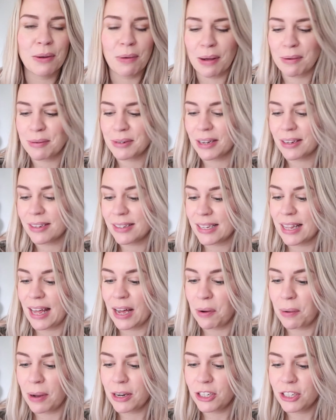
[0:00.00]
how I would answer
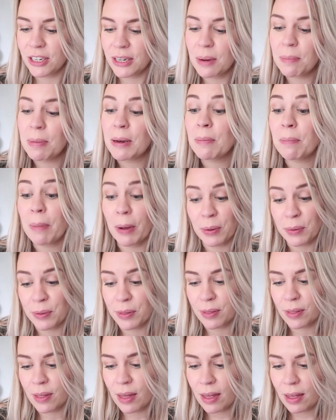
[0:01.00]
that question, a bit of both.
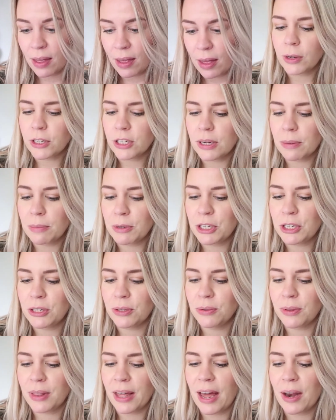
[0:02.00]
Question number
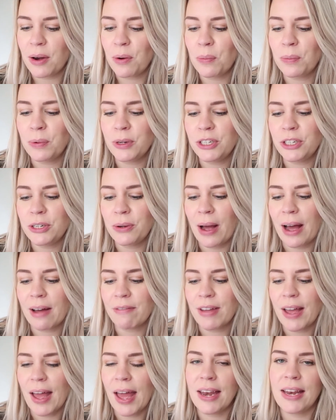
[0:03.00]
2 then, would you
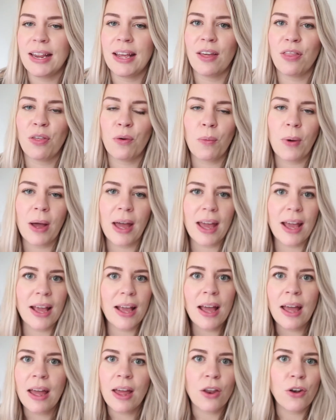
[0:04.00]
have it any other
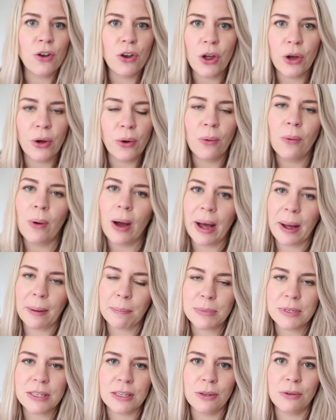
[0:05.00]
way? No,
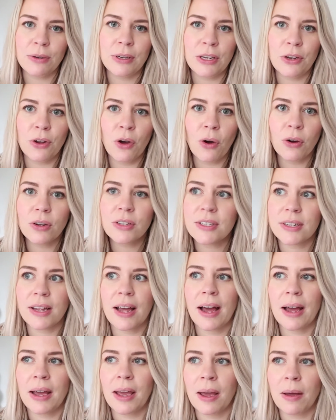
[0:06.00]
absolutely not.
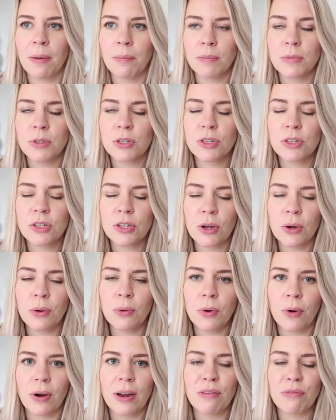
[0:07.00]
I am
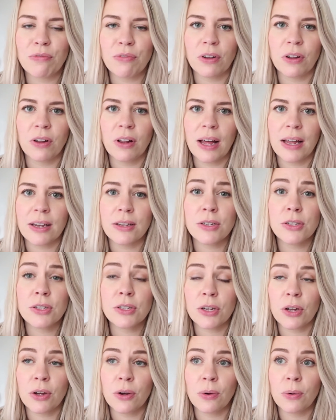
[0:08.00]
so grateful and
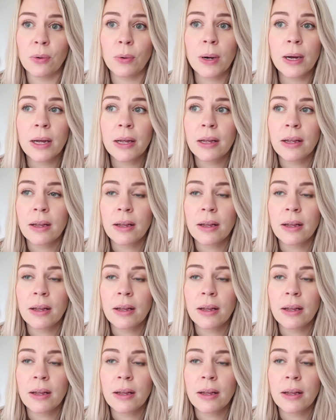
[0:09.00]
so